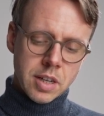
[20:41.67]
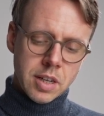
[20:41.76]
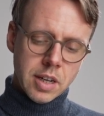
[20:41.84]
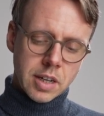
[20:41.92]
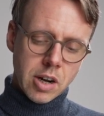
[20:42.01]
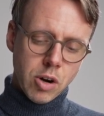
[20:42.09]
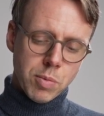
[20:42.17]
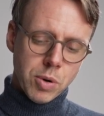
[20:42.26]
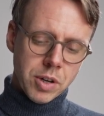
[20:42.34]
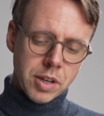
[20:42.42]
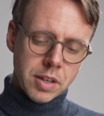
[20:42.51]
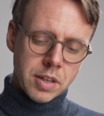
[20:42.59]
a
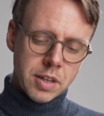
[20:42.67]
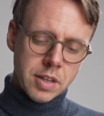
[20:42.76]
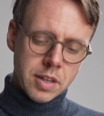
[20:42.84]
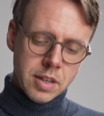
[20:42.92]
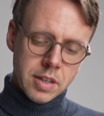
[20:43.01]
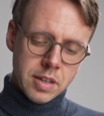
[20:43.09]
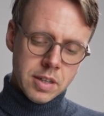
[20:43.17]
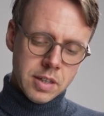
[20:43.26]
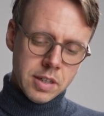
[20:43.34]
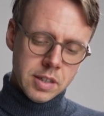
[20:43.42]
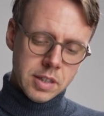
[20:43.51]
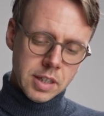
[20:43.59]
cowboy
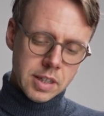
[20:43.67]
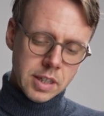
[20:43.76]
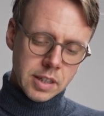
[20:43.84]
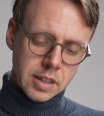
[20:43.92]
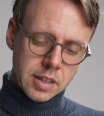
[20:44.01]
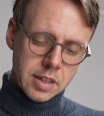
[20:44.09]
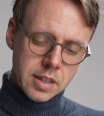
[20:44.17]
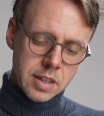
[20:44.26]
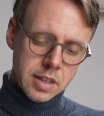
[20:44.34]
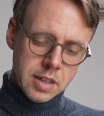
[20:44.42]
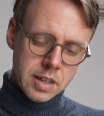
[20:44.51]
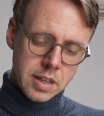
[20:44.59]
sitting
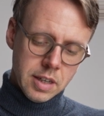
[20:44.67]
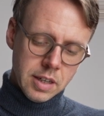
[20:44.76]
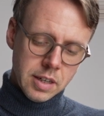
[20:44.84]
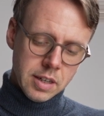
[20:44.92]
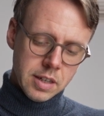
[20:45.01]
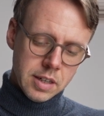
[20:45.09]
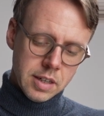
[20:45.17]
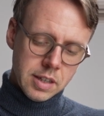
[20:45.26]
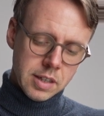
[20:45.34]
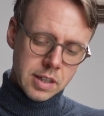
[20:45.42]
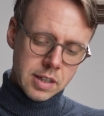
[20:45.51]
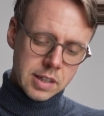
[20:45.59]
in
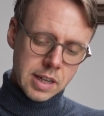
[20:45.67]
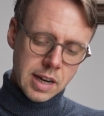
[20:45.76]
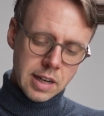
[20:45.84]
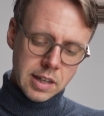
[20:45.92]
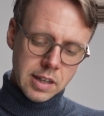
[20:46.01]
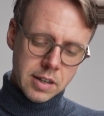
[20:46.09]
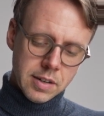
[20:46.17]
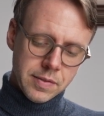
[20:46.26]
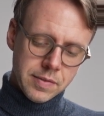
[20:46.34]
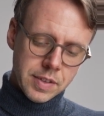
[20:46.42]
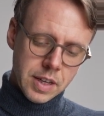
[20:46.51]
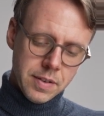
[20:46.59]
this saddle here,
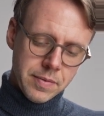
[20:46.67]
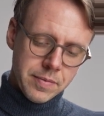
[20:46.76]
yeah,